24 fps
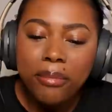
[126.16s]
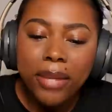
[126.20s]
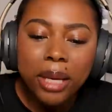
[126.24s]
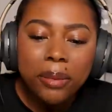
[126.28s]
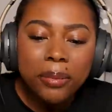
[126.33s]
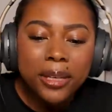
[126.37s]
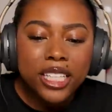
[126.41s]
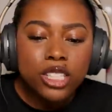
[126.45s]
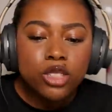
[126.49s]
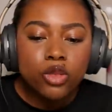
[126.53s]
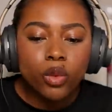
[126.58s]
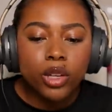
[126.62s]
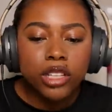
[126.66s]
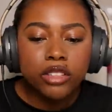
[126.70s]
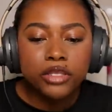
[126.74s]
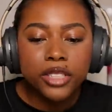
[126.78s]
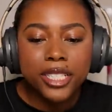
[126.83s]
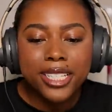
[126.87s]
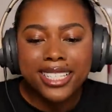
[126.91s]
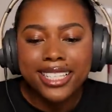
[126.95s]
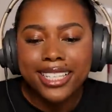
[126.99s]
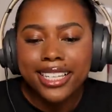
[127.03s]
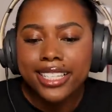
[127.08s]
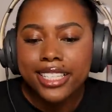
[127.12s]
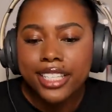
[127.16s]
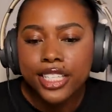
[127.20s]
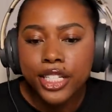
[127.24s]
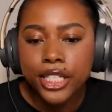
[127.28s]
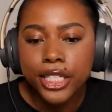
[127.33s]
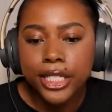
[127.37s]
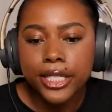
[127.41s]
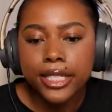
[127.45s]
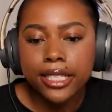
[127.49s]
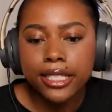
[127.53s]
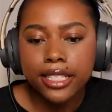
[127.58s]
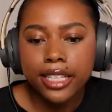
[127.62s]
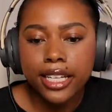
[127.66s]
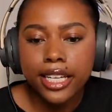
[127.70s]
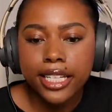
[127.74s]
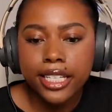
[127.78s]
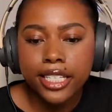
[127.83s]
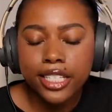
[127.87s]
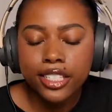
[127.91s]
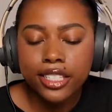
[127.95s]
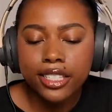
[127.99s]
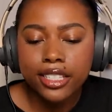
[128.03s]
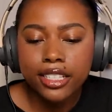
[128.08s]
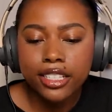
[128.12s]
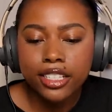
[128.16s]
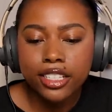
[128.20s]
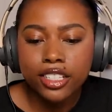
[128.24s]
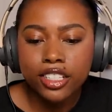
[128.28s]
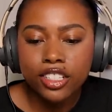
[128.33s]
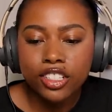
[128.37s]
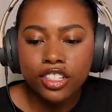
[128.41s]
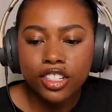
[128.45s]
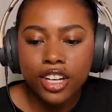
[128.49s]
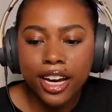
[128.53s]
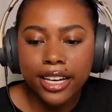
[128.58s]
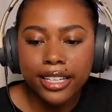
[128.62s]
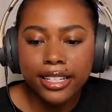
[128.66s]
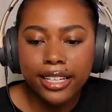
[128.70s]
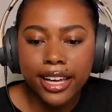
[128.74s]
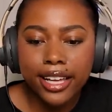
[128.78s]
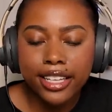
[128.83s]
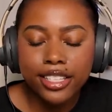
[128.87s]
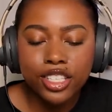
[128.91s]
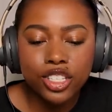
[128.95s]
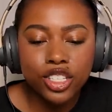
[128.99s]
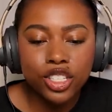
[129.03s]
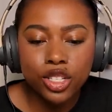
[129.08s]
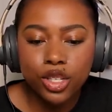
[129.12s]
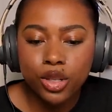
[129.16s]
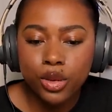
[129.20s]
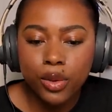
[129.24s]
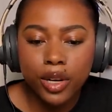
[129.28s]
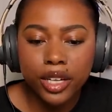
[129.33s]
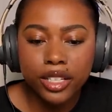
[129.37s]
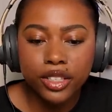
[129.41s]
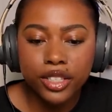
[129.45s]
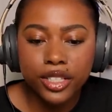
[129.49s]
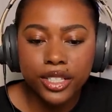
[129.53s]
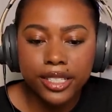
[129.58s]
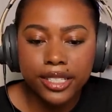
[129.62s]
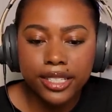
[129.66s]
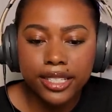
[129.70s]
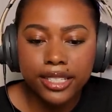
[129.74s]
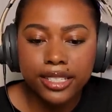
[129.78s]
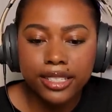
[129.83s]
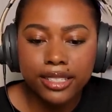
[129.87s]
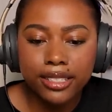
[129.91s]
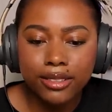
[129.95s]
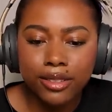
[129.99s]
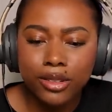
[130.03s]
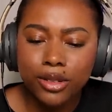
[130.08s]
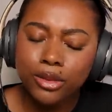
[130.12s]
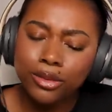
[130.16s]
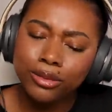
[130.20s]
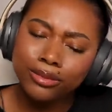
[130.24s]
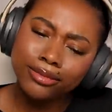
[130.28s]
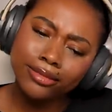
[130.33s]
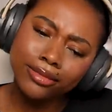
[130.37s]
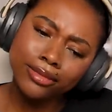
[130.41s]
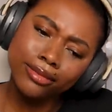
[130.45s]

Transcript: maybe it's one of her sisters, because China has two other sisters. Oh.